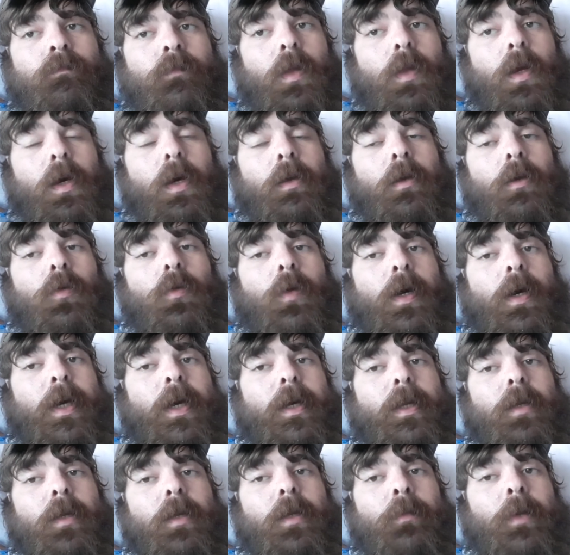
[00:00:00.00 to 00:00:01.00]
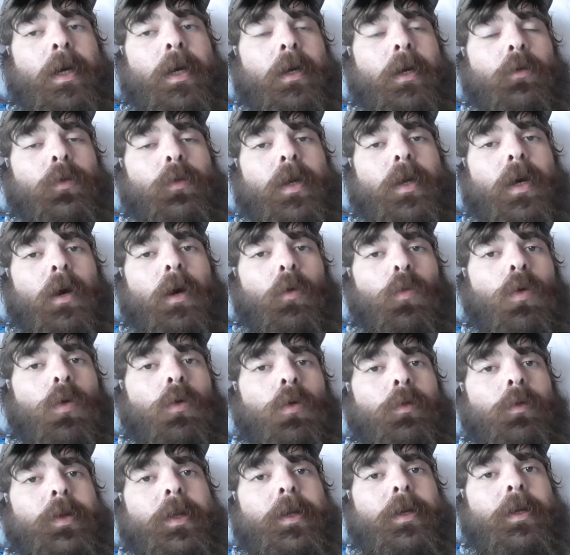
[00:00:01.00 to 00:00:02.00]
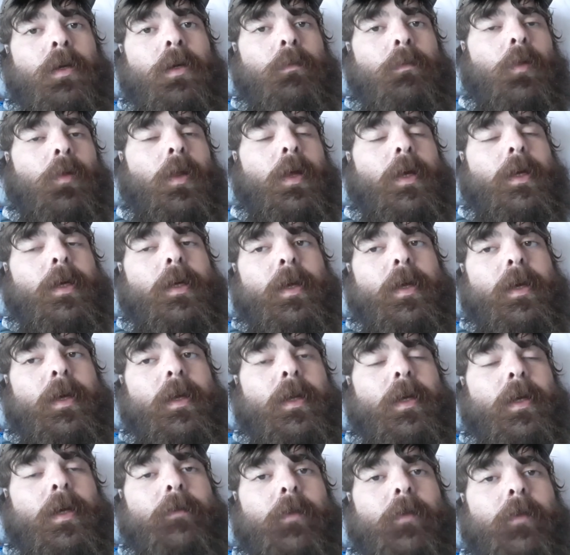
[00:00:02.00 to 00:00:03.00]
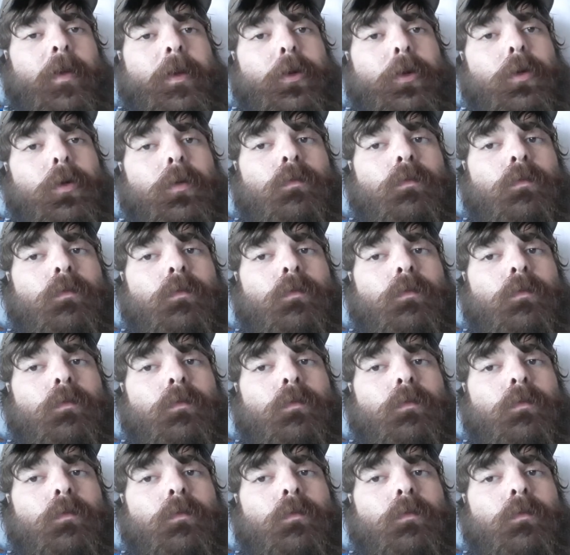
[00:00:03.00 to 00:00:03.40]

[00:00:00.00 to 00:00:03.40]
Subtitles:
I know I had it back when I woke it up like a day and a half later.